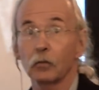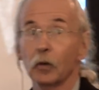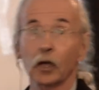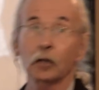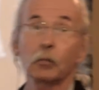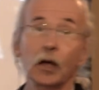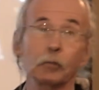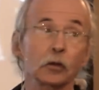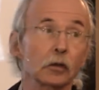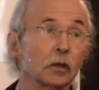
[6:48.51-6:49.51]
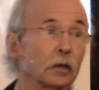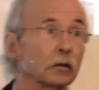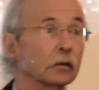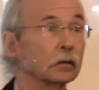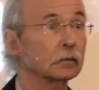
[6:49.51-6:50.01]
American popular
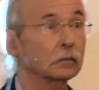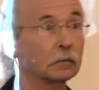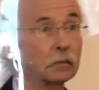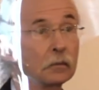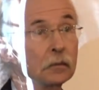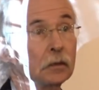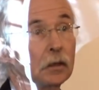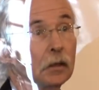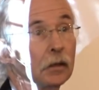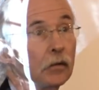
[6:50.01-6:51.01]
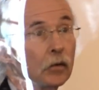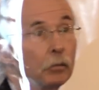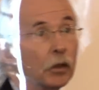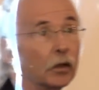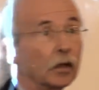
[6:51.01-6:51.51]
culture. This is the
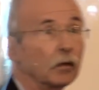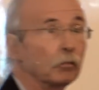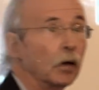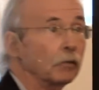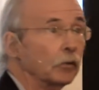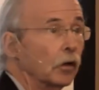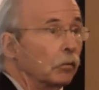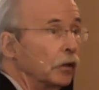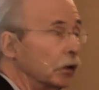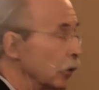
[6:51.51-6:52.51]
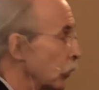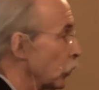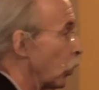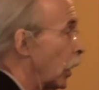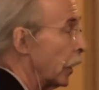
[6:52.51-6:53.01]
period of Buffalo Bill's
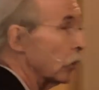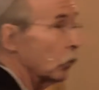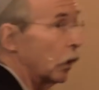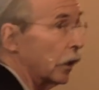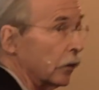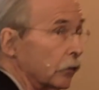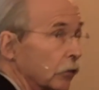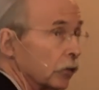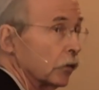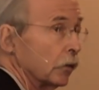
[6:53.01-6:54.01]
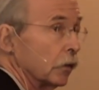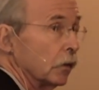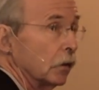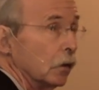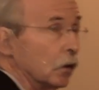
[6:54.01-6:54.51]
Wild West,
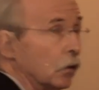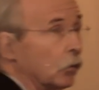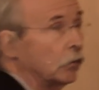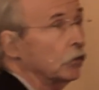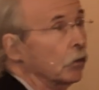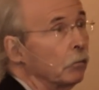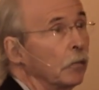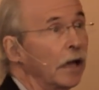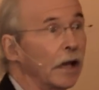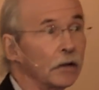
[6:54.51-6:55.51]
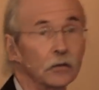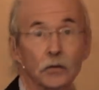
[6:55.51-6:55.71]
which is a mass